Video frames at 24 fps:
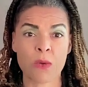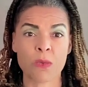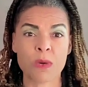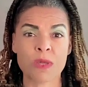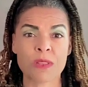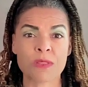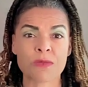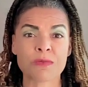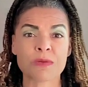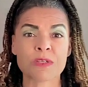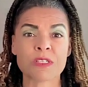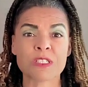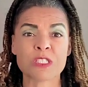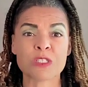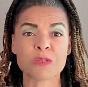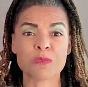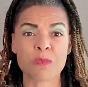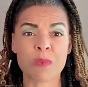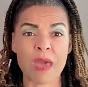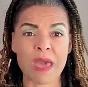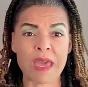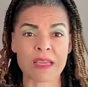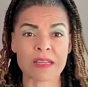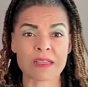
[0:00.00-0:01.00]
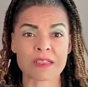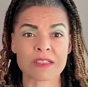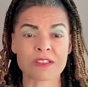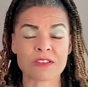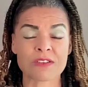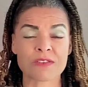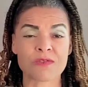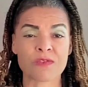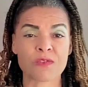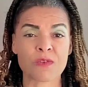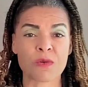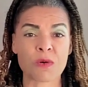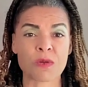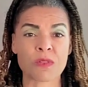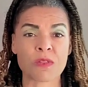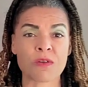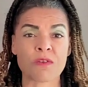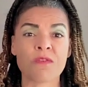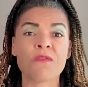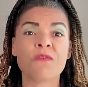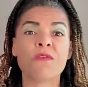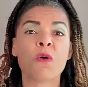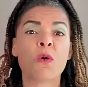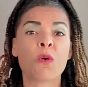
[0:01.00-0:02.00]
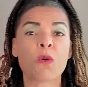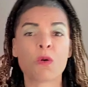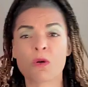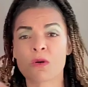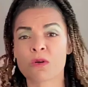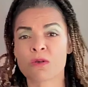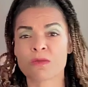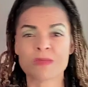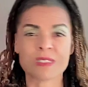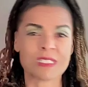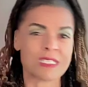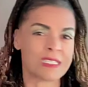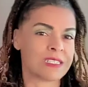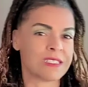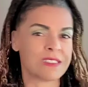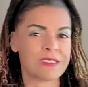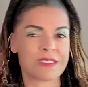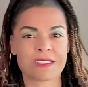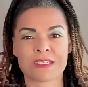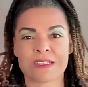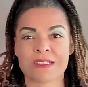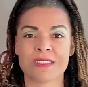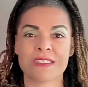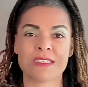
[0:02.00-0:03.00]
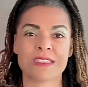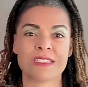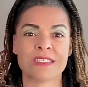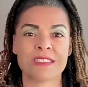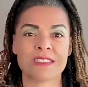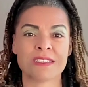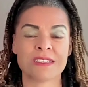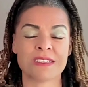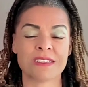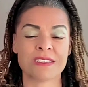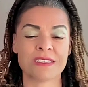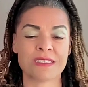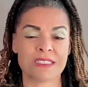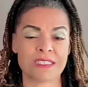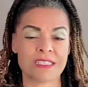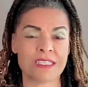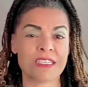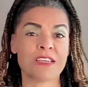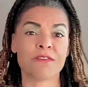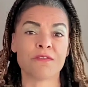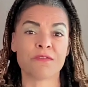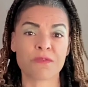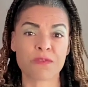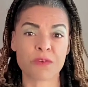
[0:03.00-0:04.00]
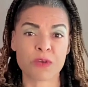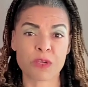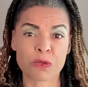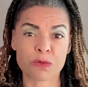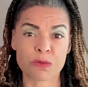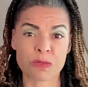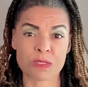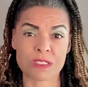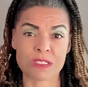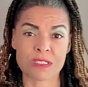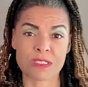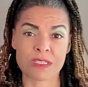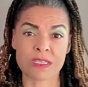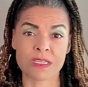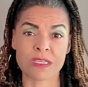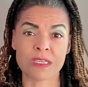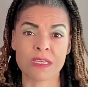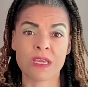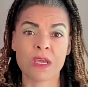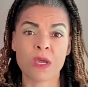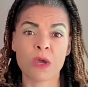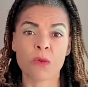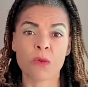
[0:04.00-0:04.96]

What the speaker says: with respect for the forms and its consistency and frequency,